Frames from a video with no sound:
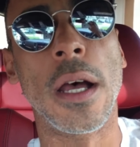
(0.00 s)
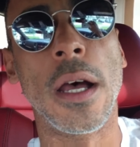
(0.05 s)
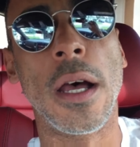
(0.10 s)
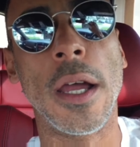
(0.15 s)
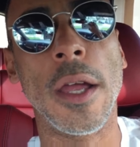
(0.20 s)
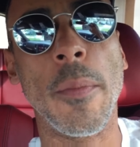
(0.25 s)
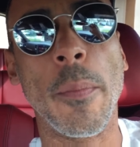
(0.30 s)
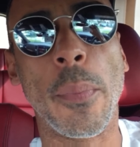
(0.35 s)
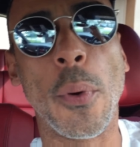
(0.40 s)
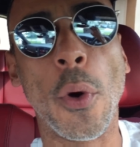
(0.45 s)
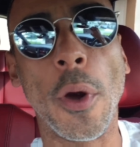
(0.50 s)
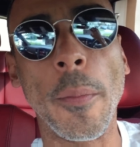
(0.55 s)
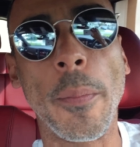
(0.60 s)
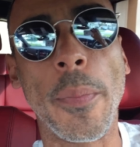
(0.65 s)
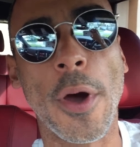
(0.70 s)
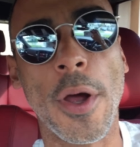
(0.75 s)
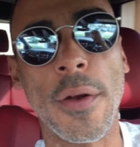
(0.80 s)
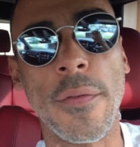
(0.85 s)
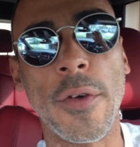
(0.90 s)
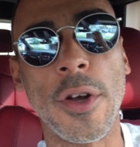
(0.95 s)
an important
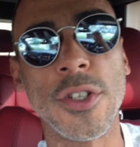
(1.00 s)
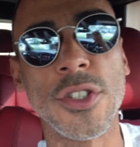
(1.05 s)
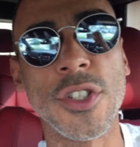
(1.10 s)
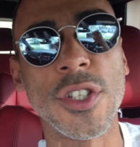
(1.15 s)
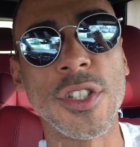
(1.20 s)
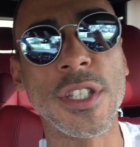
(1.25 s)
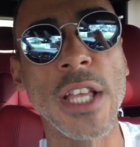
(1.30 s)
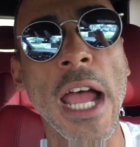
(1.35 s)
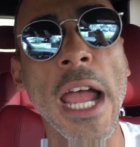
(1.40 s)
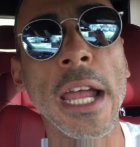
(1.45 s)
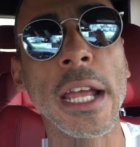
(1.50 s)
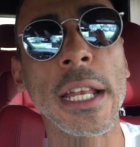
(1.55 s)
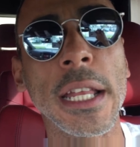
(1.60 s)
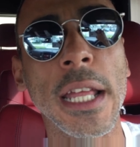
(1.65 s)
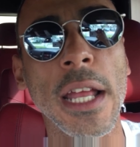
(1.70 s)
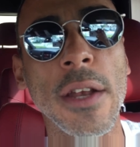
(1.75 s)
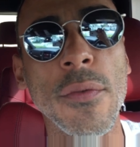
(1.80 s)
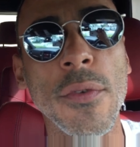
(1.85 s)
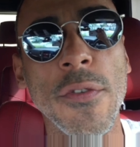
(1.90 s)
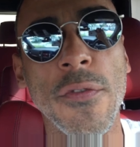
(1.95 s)
part of our society.
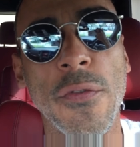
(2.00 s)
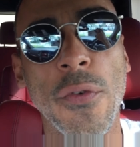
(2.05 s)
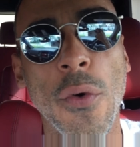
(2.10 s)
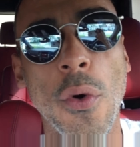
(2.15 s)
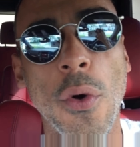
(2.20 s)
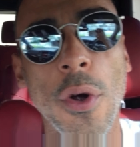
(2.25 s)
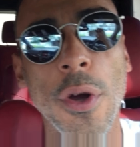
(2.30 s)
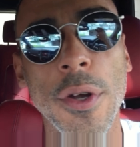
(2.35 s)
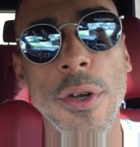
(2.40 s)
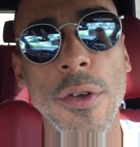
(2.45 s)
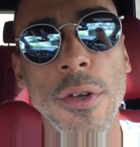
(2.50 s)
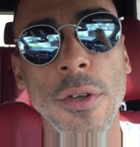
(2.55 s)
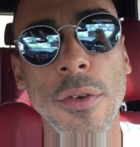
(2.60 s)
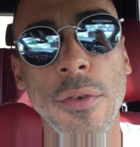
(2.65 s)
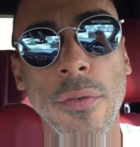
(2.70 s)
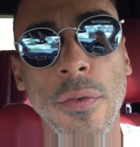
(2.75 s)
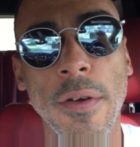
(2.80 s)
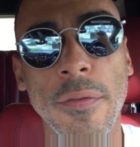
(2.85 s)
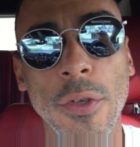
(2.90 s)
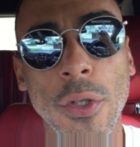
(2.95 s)
Henry Ford
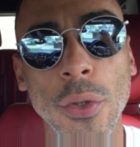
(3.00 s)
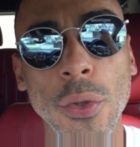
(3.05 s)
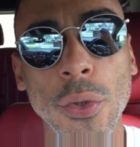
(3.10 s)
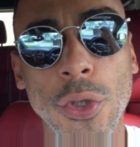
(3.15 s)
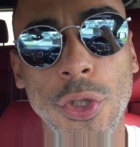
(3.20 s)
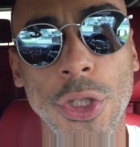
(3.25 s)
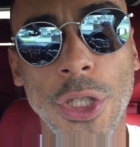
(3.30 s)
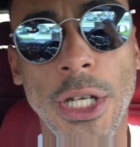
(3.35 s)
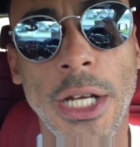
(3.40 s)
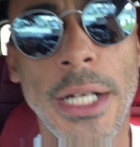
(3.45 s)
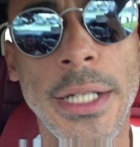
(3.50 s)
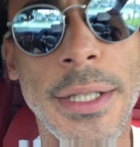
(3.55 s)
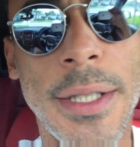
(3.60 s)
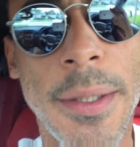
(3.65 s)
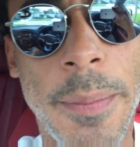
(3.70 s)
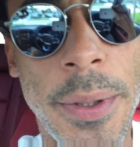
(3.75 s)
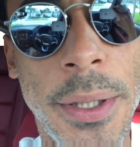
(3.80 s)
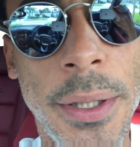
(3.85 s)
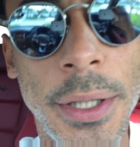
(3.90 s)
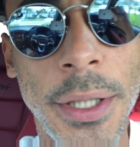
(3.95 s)
revolutionized the
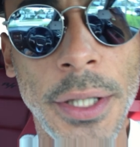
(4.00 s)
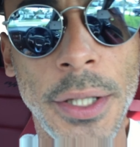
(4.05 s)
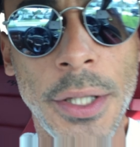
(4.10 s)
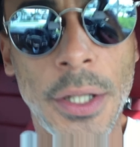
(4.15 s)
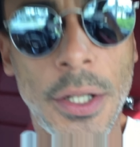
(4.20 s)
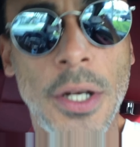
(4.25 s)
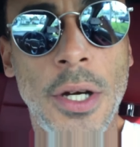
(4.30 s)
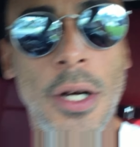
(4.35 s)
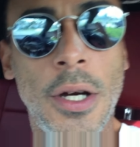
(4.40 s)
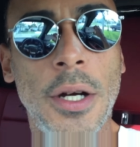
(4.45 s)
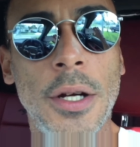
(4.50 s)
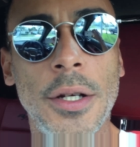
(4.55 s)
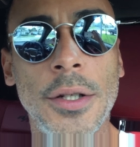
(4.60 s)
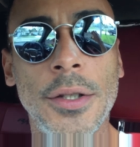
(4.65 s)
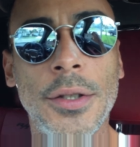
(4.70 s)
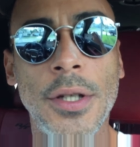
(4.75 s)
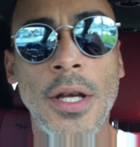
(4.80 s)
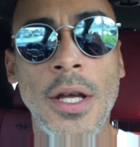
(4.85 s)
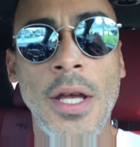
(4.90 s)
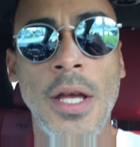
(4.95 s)
building of the
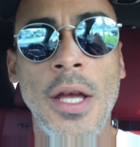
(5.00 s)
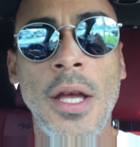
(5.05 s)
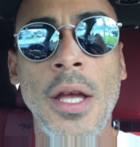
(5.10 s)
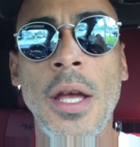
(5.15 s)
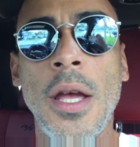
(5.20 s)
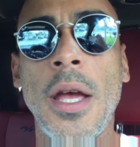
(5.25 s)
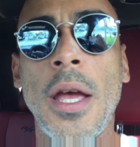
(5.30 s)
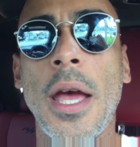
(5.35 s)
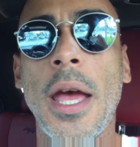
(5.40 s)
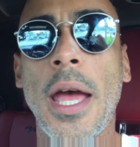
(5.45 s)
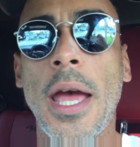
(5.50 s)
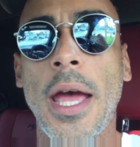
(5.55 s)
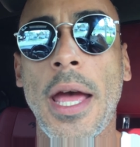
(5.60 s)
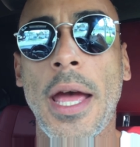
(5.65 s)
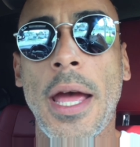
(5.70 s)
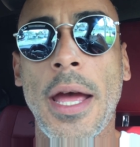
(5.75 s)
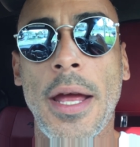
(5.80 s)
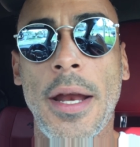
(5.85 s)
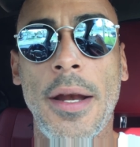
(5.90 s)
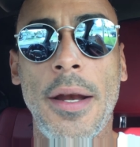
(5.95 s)
cars.
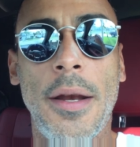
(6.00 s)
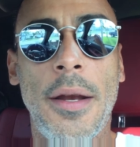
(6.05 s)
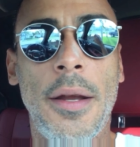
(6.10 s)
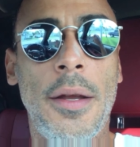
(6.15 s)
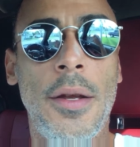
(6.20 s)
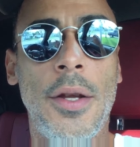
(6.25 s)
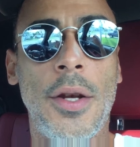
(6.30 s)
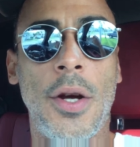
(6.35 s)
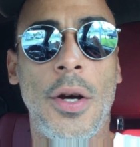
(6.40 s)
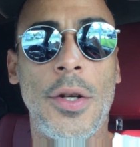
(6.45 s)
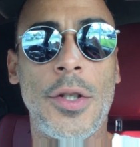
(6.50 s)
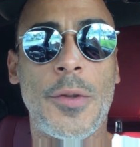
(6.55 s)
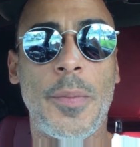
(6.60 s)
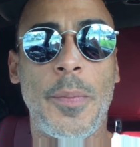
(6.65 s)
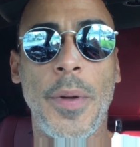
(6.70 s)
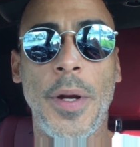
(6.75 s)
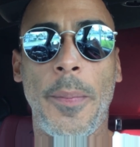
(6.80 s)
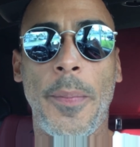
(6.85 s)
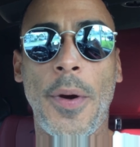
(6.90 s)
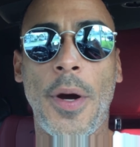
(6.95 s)
And, you know, it's
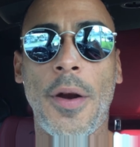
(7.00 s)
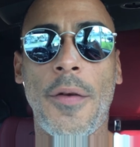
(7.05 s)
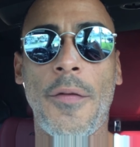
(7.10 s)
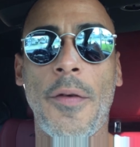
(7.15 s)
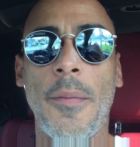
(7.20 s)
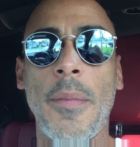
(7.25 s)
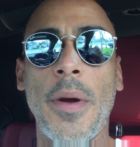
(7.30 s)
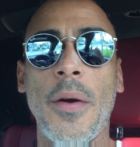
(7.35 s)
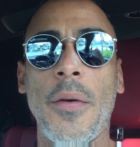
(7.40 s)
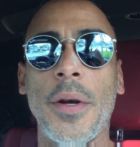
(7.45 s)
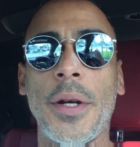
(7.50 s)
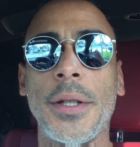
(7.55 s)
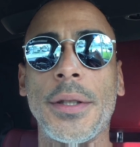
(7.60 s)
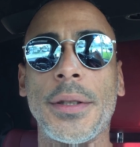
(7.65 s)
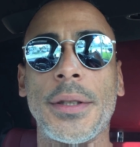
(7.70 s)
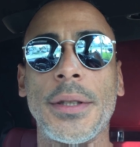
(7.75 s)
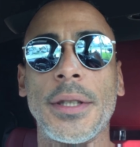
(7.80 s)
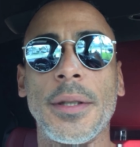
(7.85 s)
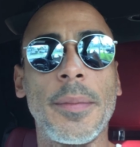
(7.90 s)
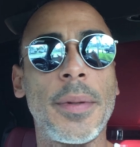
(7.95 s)
been a part of America
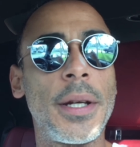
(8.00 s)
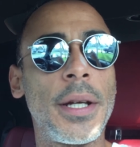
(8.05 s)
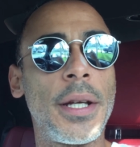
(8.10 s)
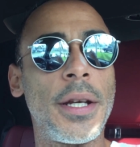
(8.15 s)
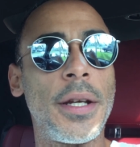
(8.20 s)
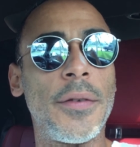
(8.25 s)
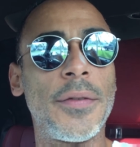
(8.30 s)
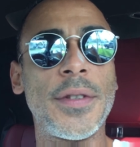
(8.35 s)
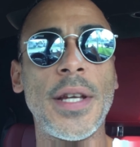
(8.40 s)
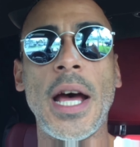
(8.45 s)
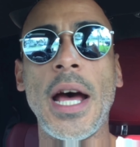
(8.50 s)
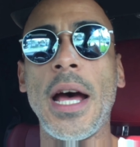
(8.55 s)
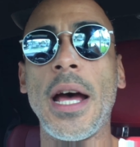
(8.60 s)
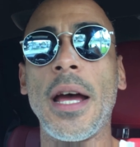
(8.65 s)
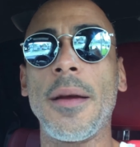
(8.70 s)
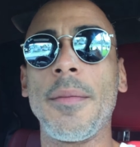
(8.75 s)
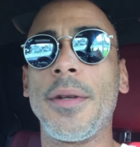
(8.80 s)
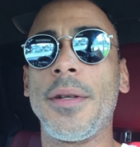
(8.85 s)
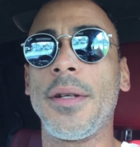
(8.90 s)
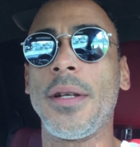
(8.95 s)
since the beginning of
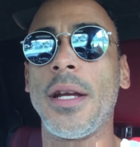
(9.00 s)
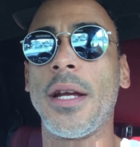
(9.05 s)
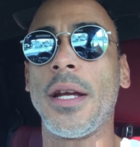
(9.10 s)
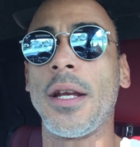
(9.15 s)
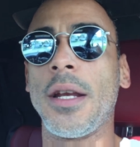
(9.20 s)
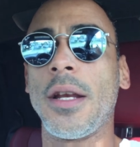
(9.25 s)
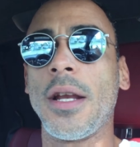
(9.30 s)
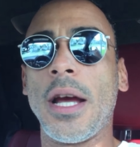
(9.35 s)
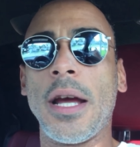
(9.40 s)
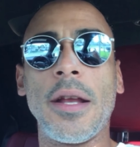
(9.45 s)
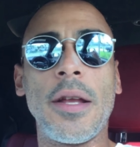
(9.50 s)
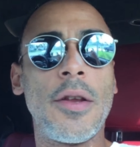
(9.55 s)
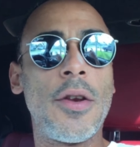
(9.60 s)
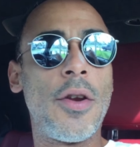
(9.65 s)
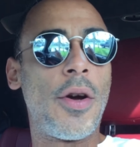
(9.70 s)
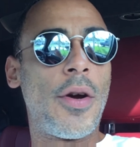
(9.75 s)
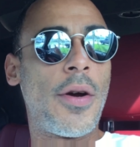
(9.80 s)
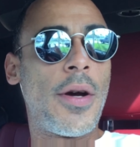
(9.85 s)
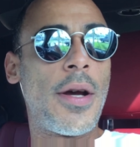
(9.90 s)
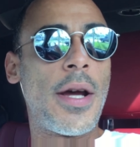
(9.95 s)
time. And you
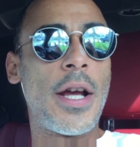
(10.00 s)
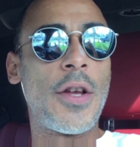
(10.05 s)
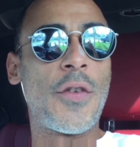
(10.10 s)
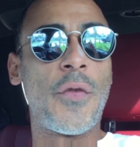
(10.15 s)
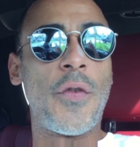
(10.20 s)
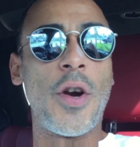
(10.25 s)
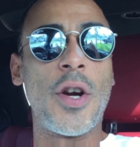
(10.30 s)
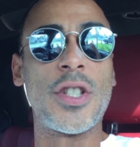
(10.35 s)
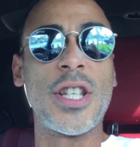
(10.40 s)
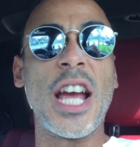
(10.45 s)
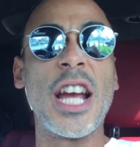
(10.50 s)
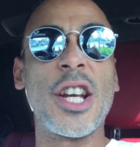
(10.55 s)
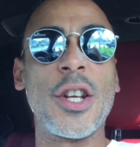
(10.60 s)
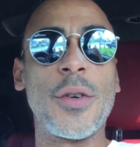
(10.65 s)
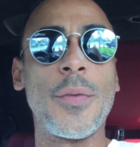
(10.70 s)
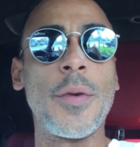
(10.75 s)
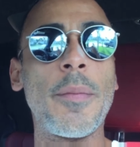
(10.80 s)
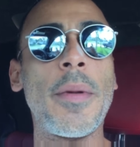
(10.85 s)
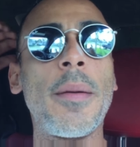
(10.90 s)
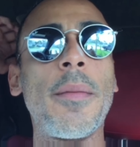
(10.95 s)
know, as far as I could
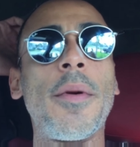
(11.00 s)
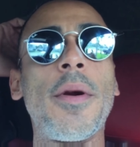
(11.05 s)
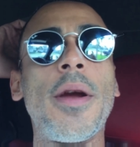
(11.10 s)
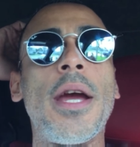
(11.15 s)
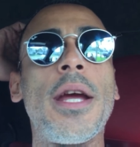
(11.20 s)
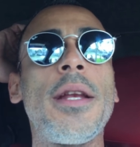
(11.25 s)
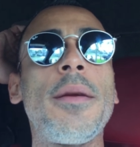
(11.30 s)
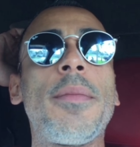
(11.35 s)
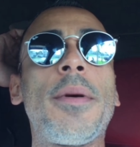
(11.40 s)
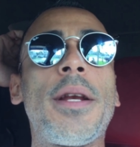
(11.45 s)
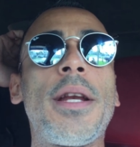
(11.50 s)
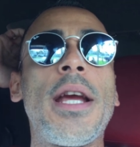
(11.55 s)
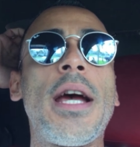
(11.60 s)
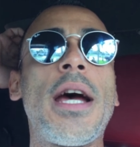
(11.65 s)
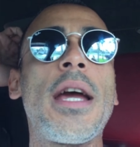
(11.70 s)
remember, anybody